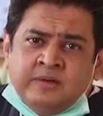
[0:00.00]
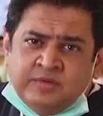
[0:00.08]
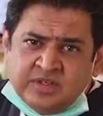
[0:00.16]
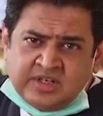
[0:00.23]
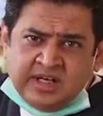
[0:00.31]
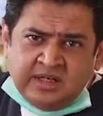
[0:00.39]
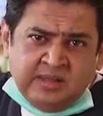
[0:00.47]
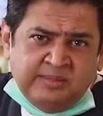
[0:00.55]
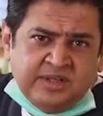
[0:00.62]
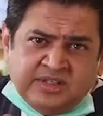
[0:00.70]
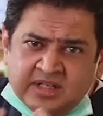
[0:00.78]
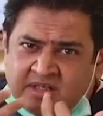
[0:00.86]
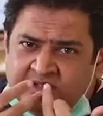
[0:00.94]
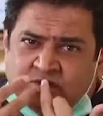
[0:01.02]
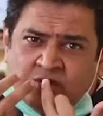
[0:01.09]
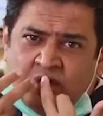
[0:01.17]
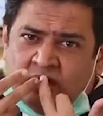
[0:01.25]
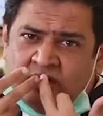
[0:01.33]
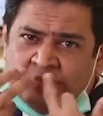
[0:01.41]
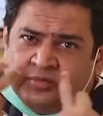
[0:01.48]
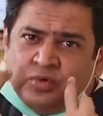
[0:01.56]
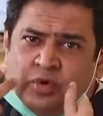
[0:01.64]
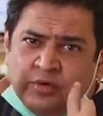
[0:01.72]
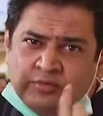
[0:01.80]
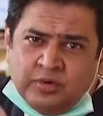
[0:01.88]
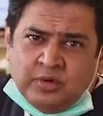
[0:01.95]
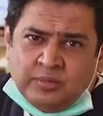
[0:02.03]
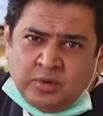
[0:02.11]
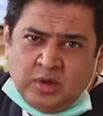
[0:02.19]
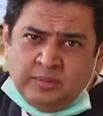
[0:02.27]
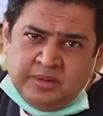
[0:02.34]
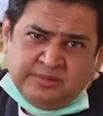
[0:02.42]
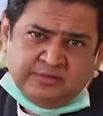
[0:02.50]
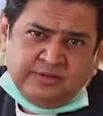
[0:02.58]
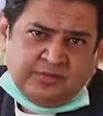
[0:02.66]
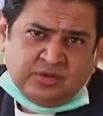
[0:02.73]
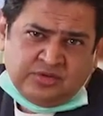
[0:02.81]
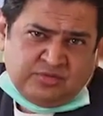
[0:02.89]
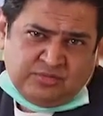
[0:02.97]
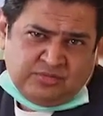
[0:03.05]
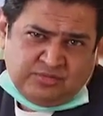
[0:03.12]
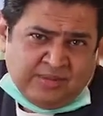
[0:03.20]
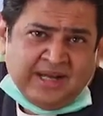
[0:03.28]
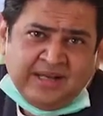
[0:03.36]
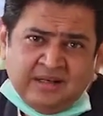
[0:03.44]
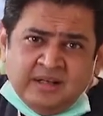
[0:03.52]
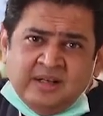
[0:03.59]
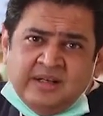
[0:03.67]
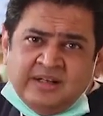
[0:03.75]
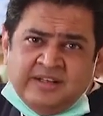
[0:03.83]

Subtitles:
which can immediately solve a few of your problems if your smile